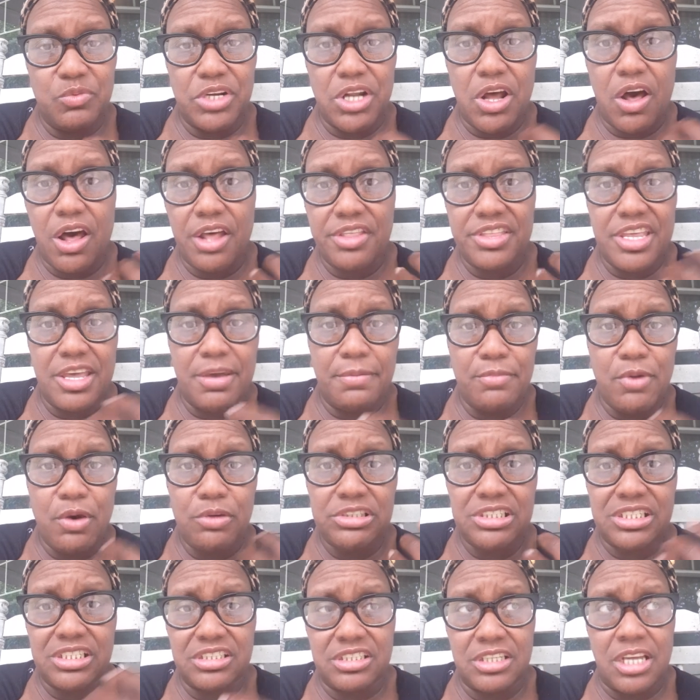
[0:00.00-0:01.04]
with all the
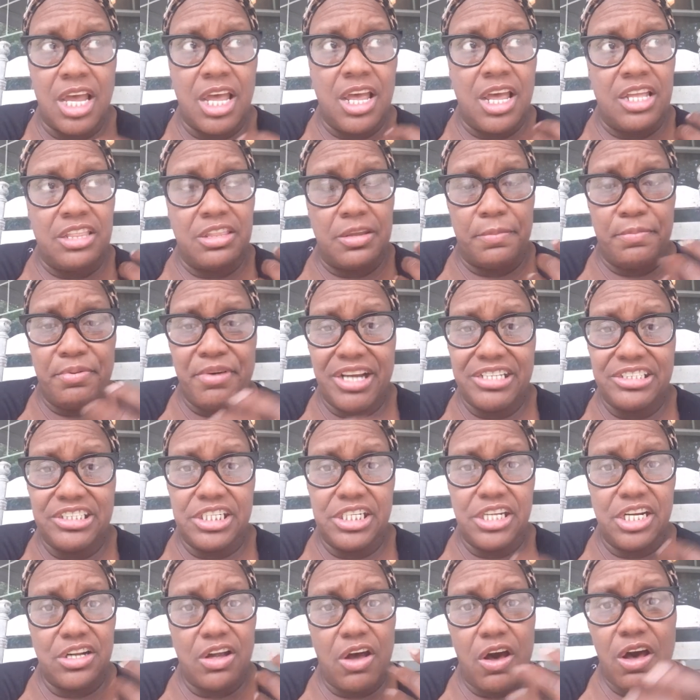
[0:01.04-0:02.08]
emotions,
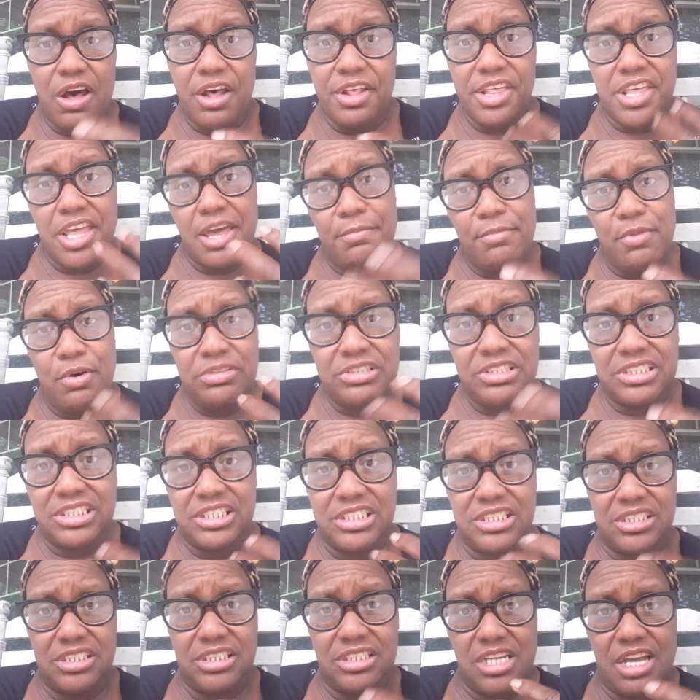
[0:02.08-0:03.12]
depression and all the
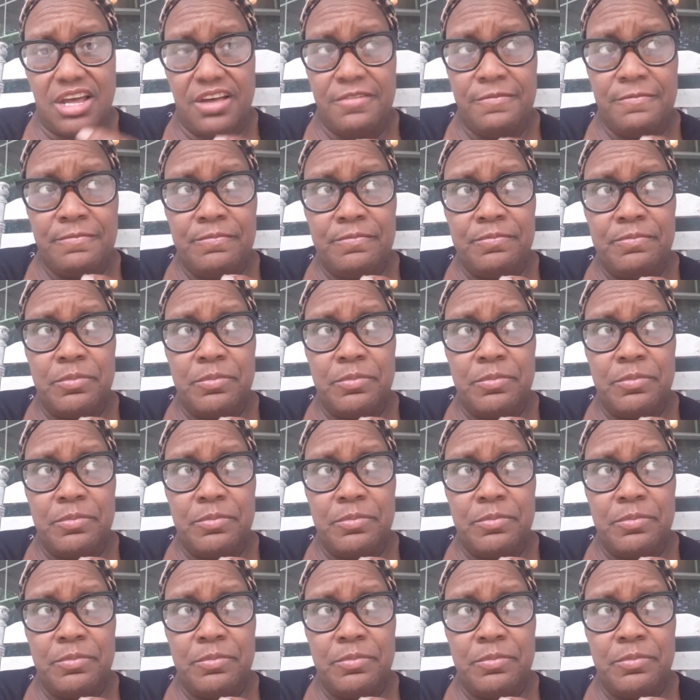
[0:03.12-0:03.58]
emotions and stuff